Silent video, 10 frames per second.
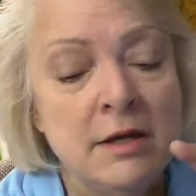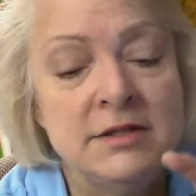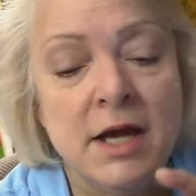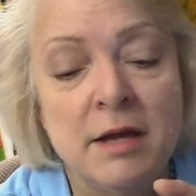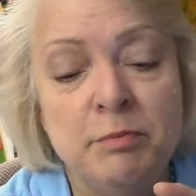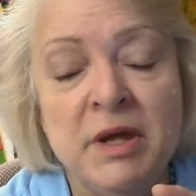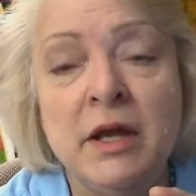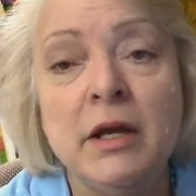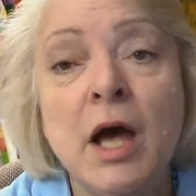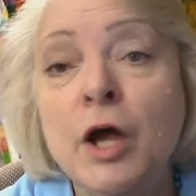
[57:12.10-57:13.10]
Type
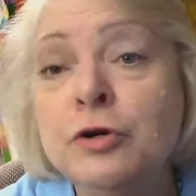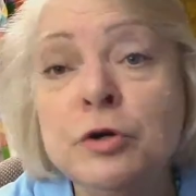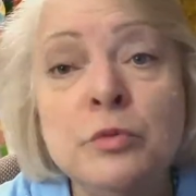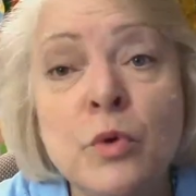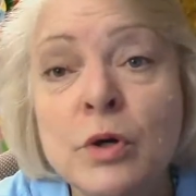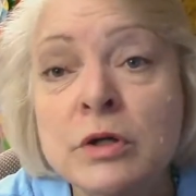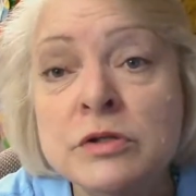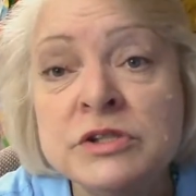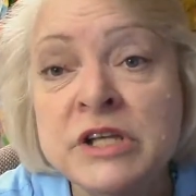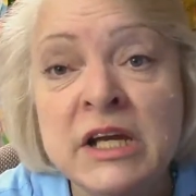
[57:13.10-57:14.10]
in
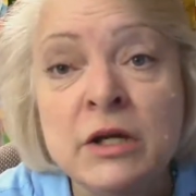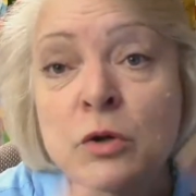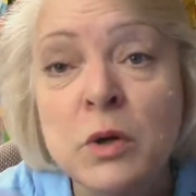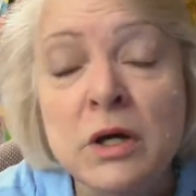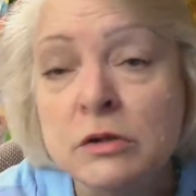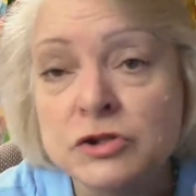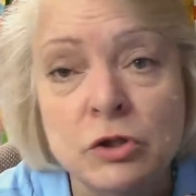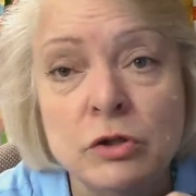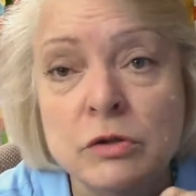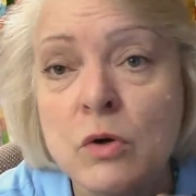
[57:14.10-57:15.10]
underwater scene quilts
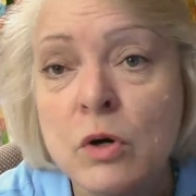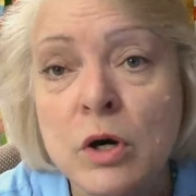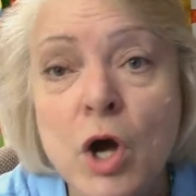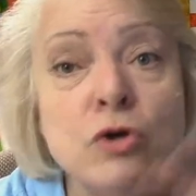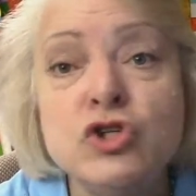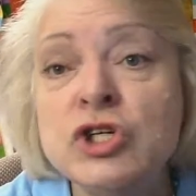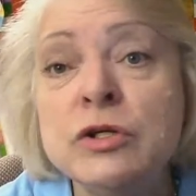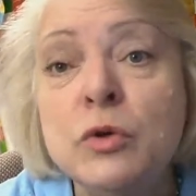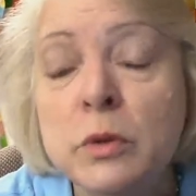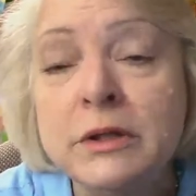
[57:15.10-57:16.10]
or, or
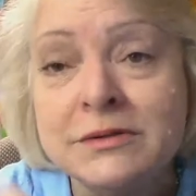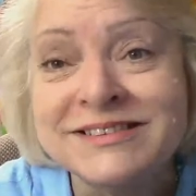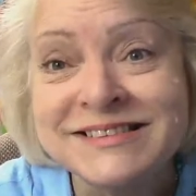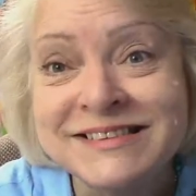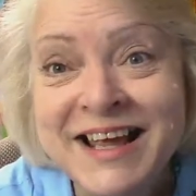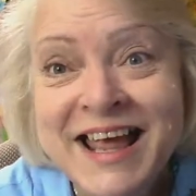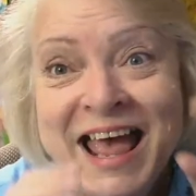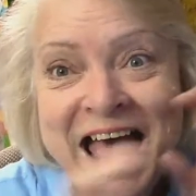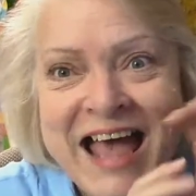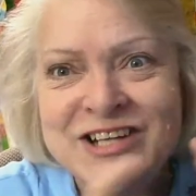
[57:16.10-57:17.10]
ocean quilts
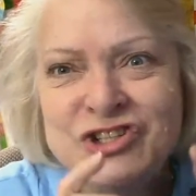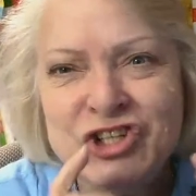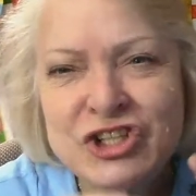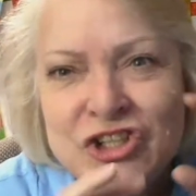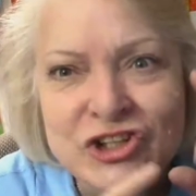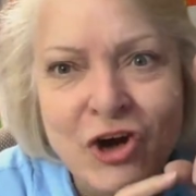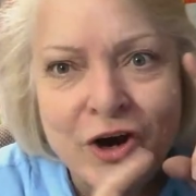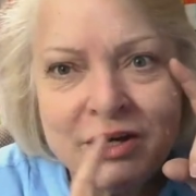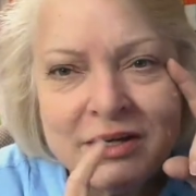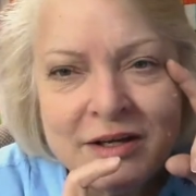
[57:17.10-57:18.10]
and just
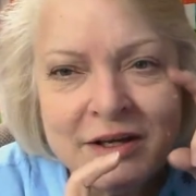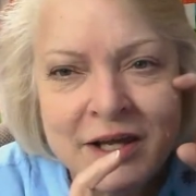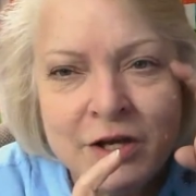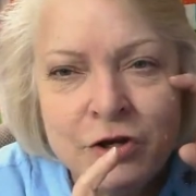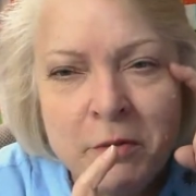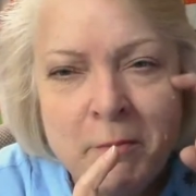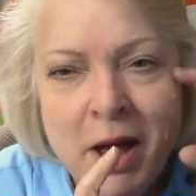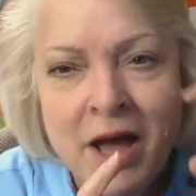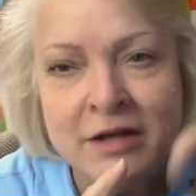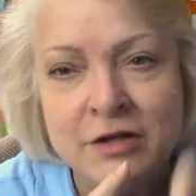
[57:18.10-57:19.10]
start getting your
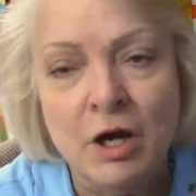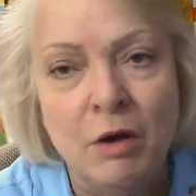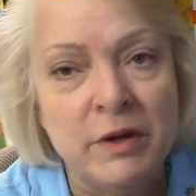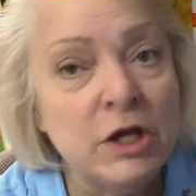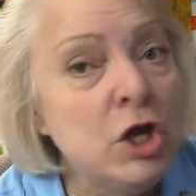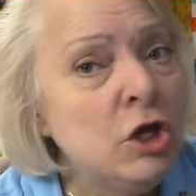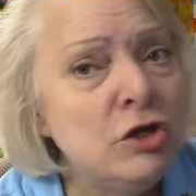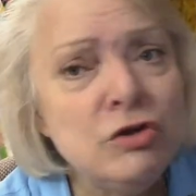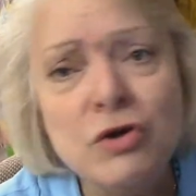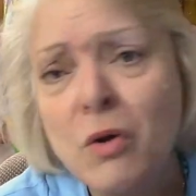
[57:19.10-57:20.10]
mind going.
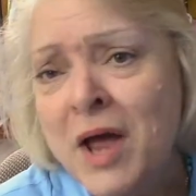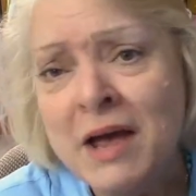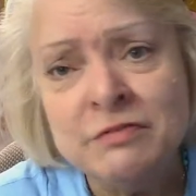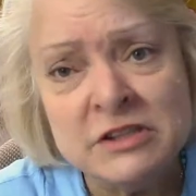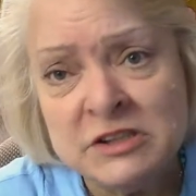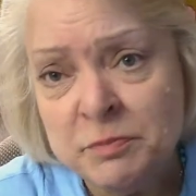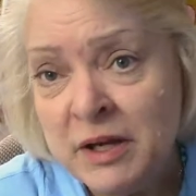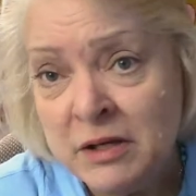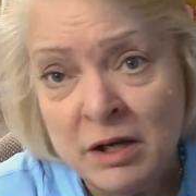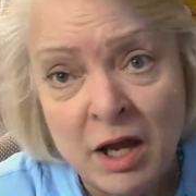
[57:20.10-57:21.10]
You don't have to
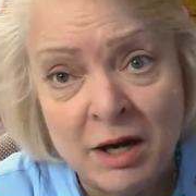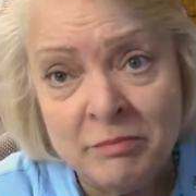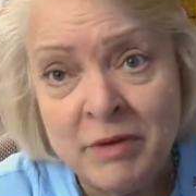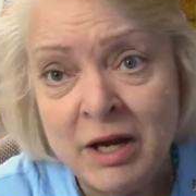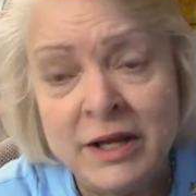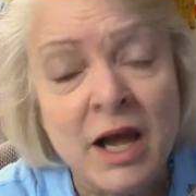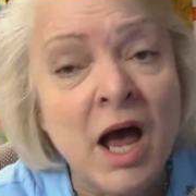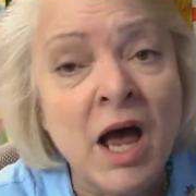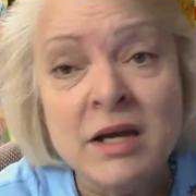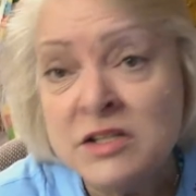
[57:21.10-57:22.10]
spend a lot of money.
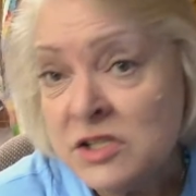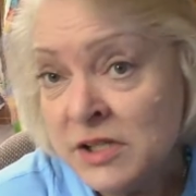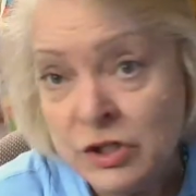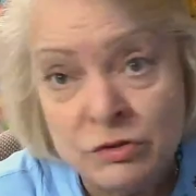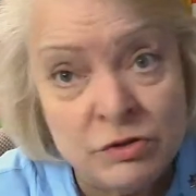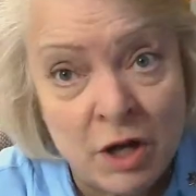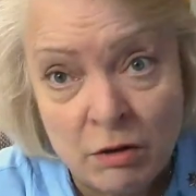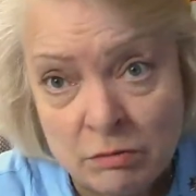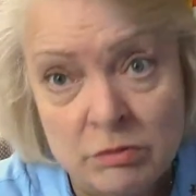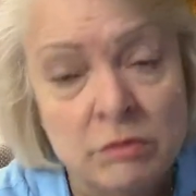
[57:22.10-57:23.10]
Honestly, you
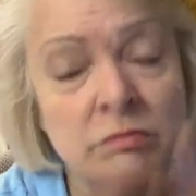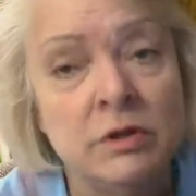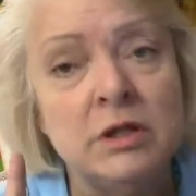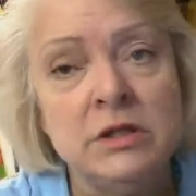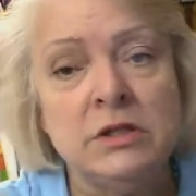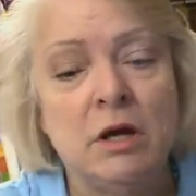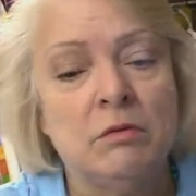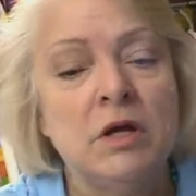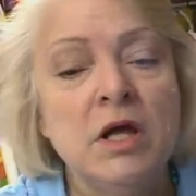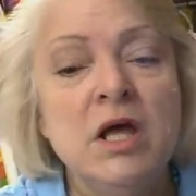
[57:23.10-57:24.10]
don't. You really don't